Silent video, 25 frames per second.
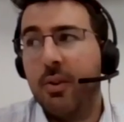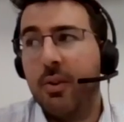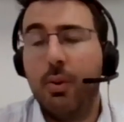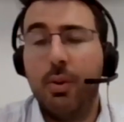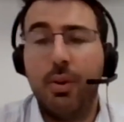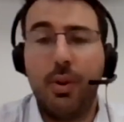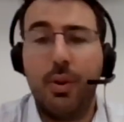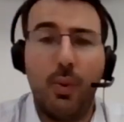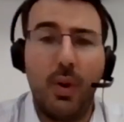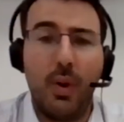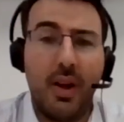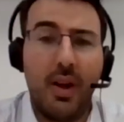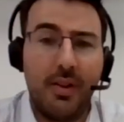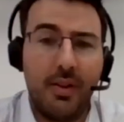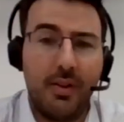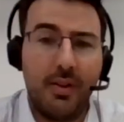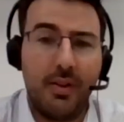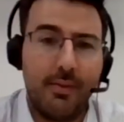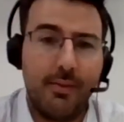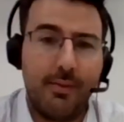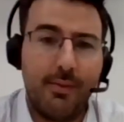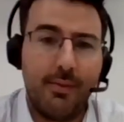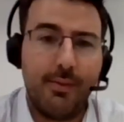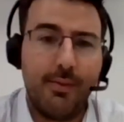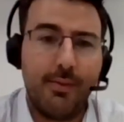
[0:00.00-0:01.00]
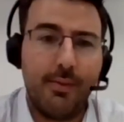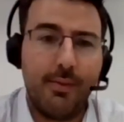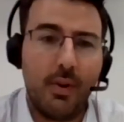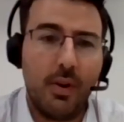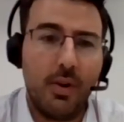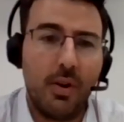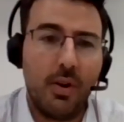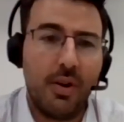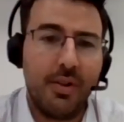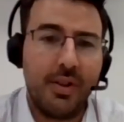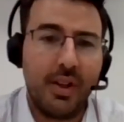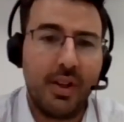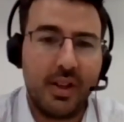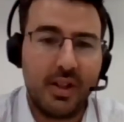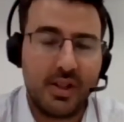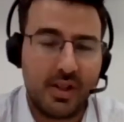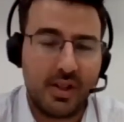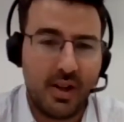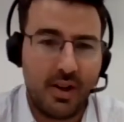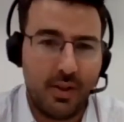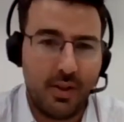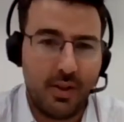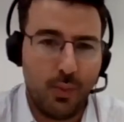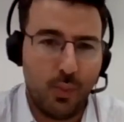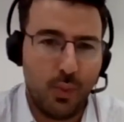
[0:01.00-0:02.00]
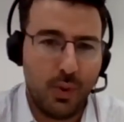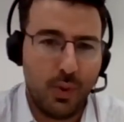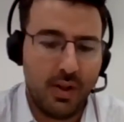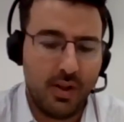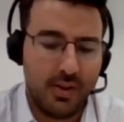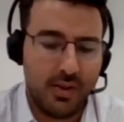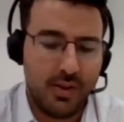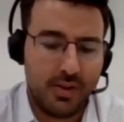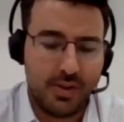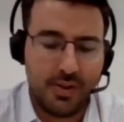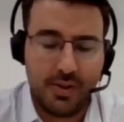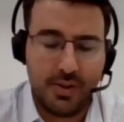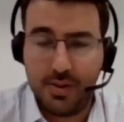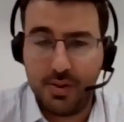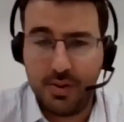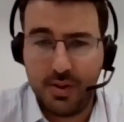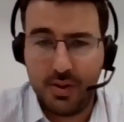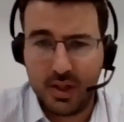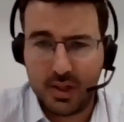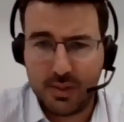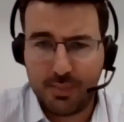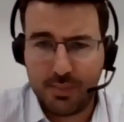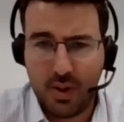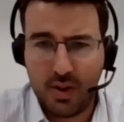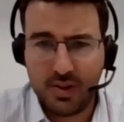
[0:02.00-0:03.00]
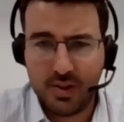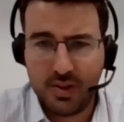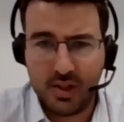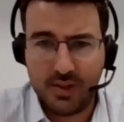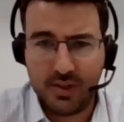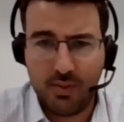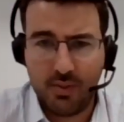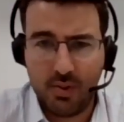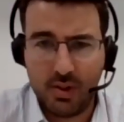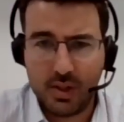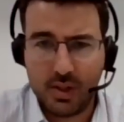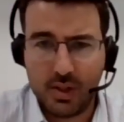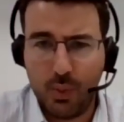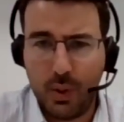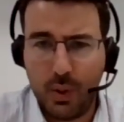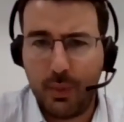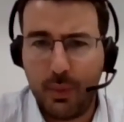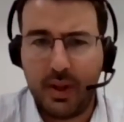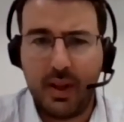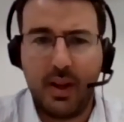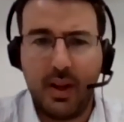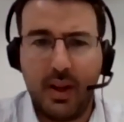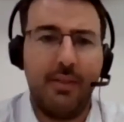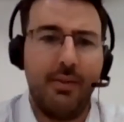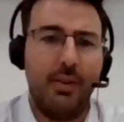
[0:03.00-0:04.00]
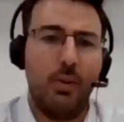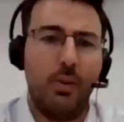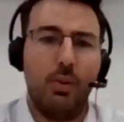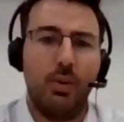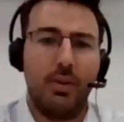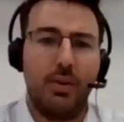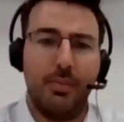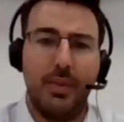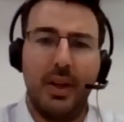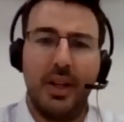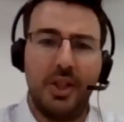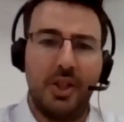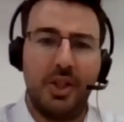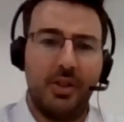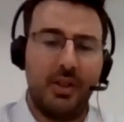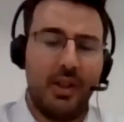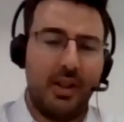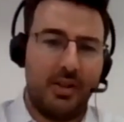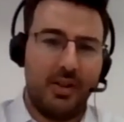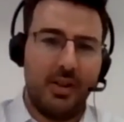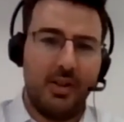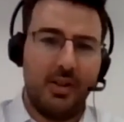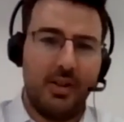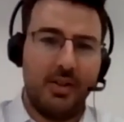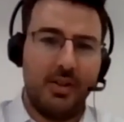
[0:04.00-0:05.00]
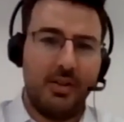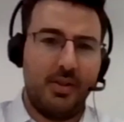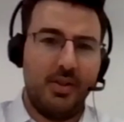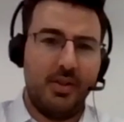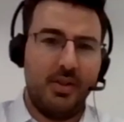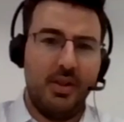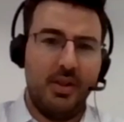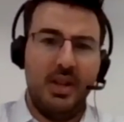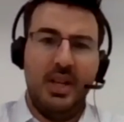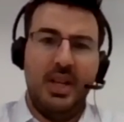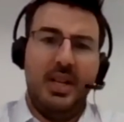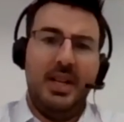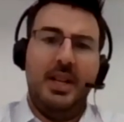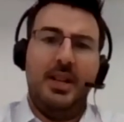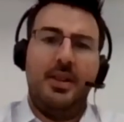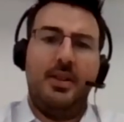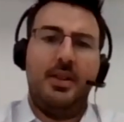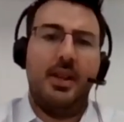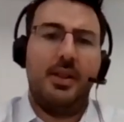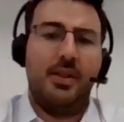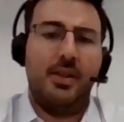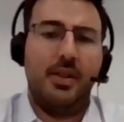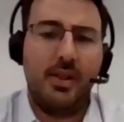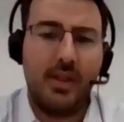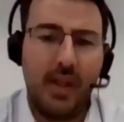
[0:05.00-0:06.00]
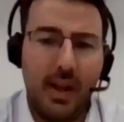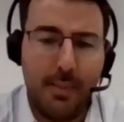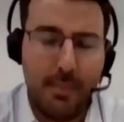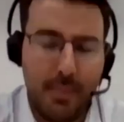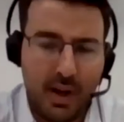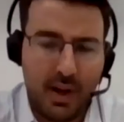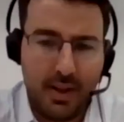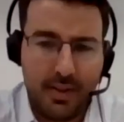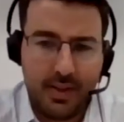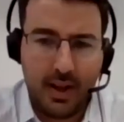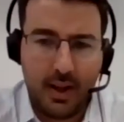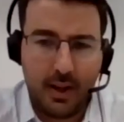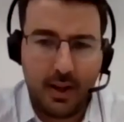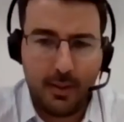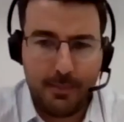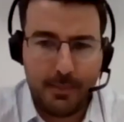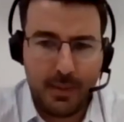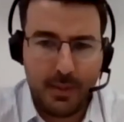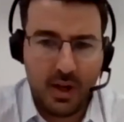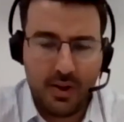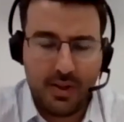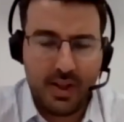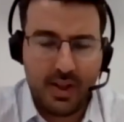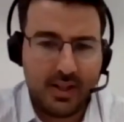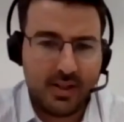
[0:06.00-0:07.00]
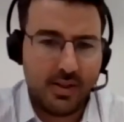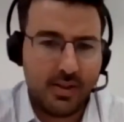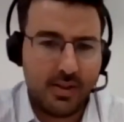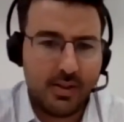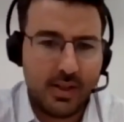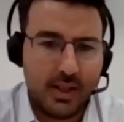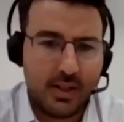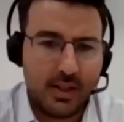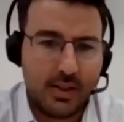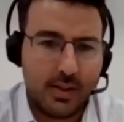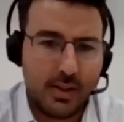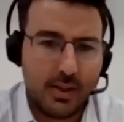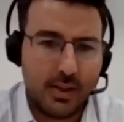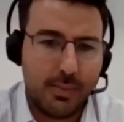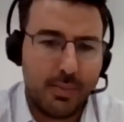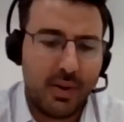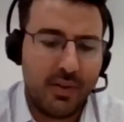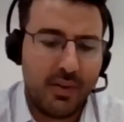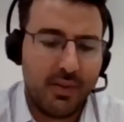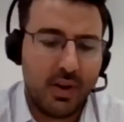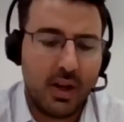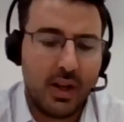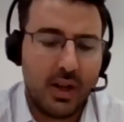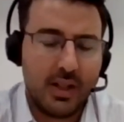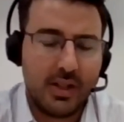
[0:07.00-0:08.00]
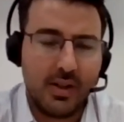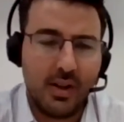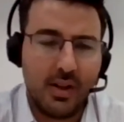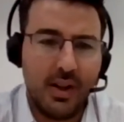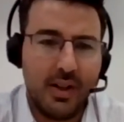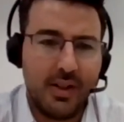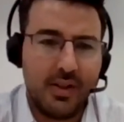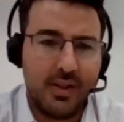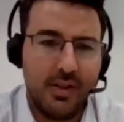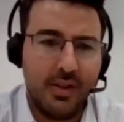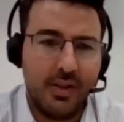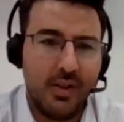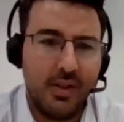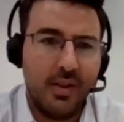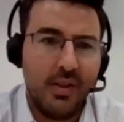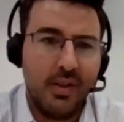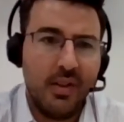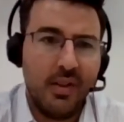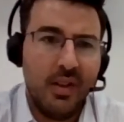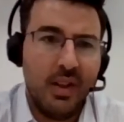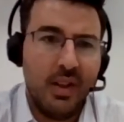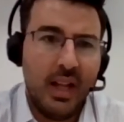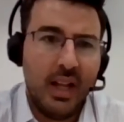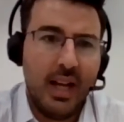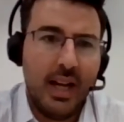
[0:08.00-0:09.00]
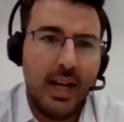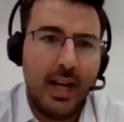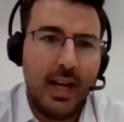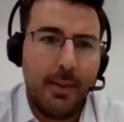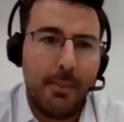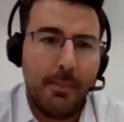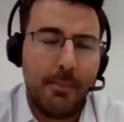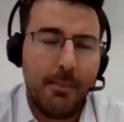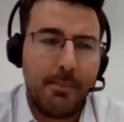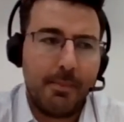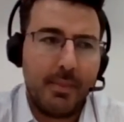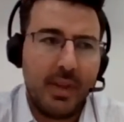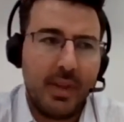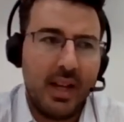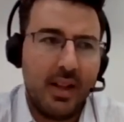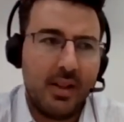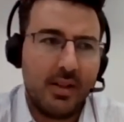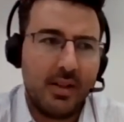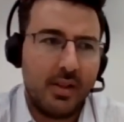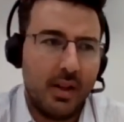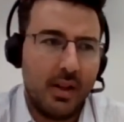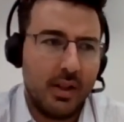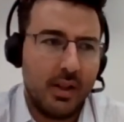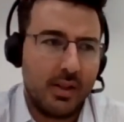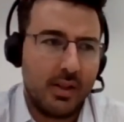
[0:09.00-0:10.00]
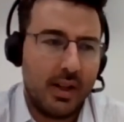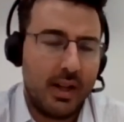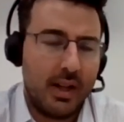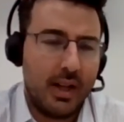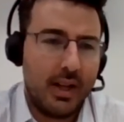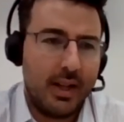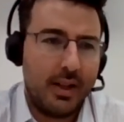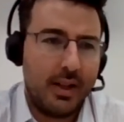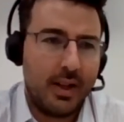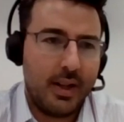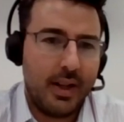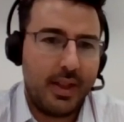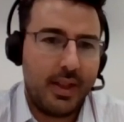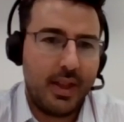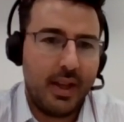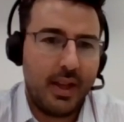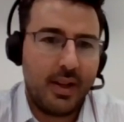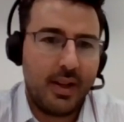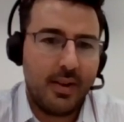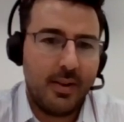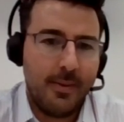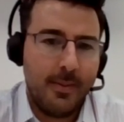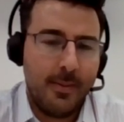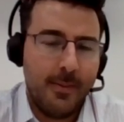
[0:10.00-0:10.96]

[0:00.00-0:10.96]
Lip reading: all the way on the other side of the world to do this process for us when we can have an automation that does the same? But I think, you know, that's a bit of an isolated incident. I think